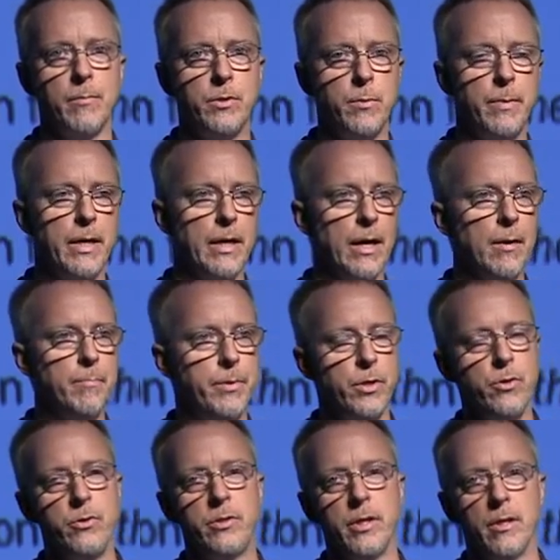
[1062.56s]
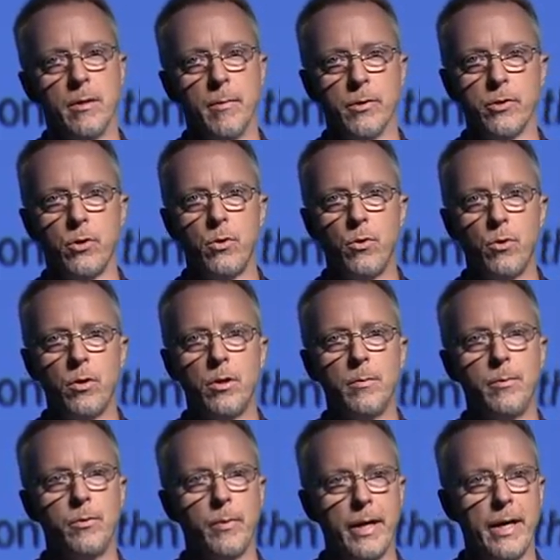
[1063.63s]
to be abused in the most
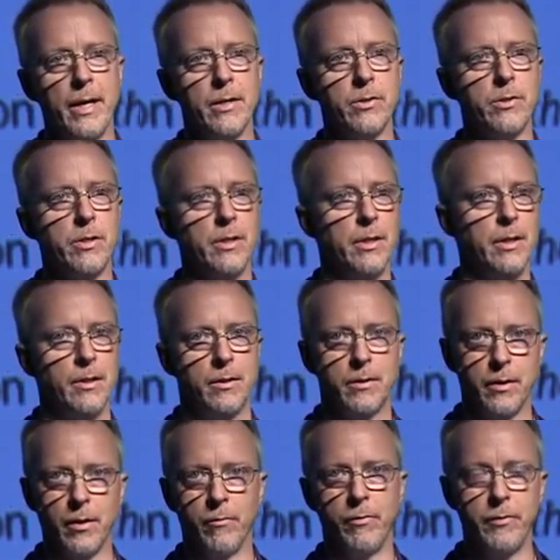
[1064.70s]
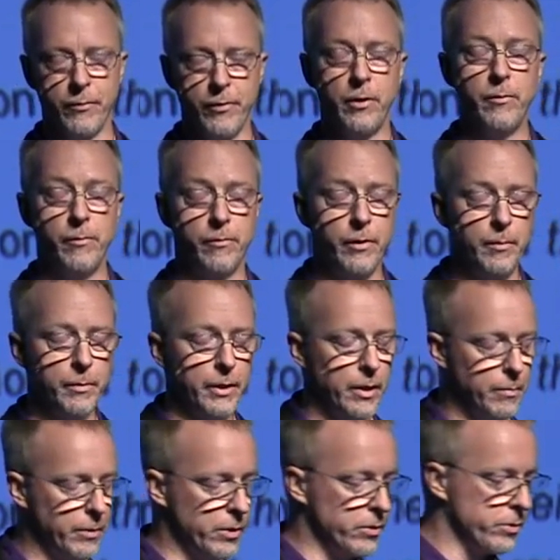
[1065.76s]
horrible ways. You know, verbally
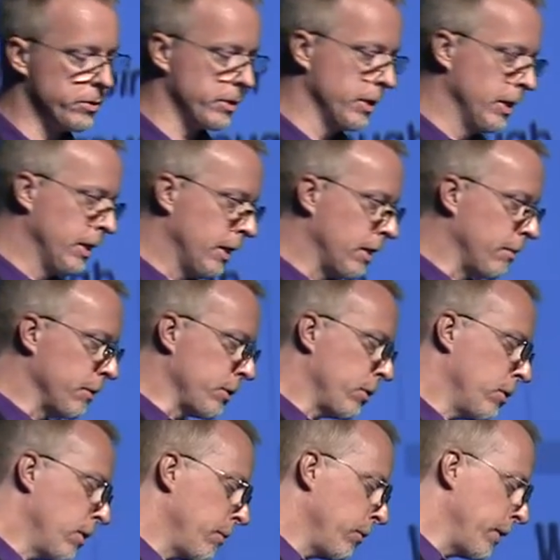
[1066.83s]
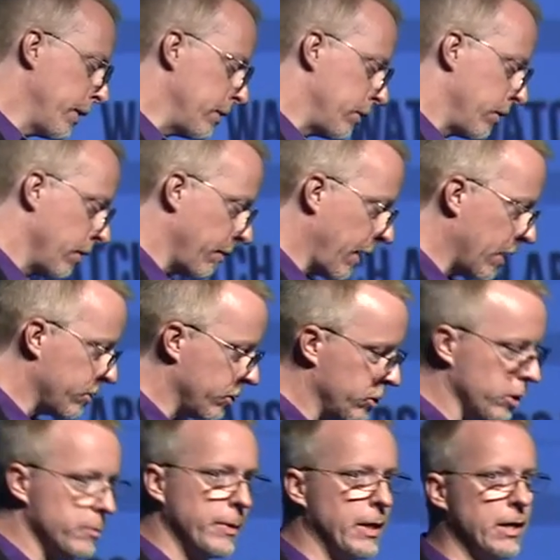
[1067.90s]
abused in the most horrible ways you can imagine,
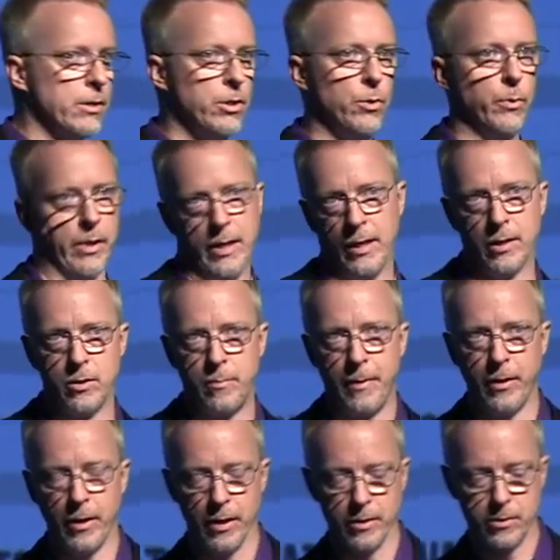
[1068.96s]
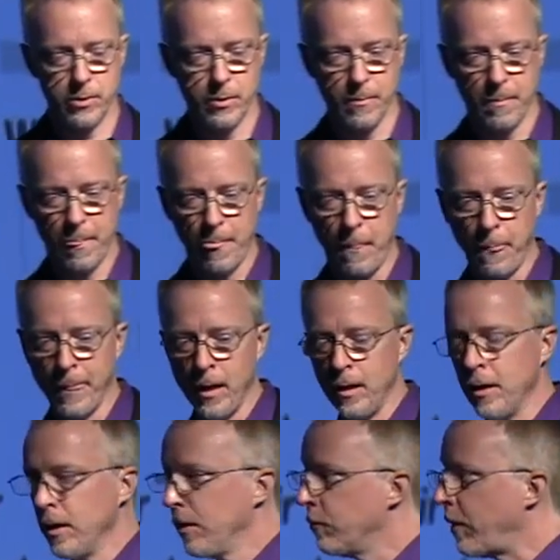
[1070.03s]
just because you were inexperienced.
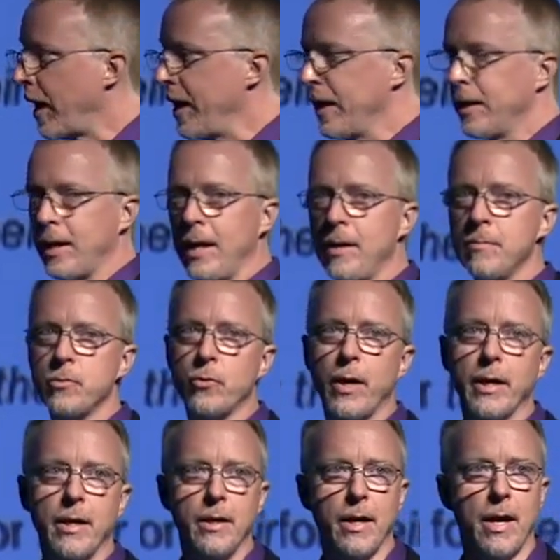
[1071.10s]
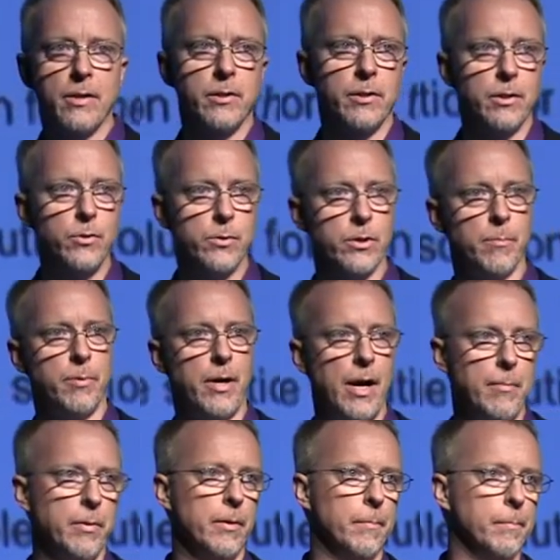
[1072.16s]
Riot Games recognized that this was a
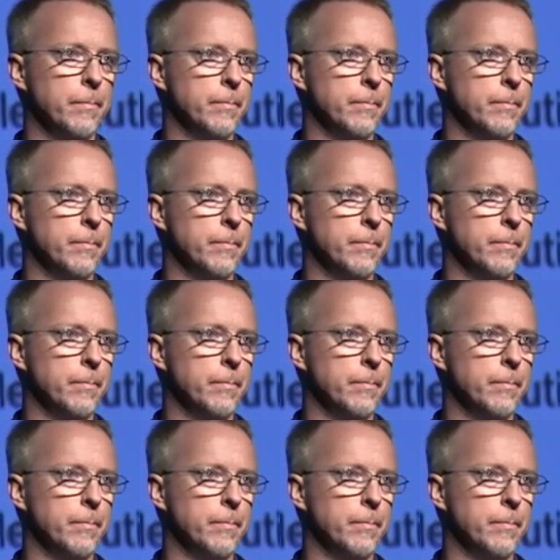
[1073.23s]
problem,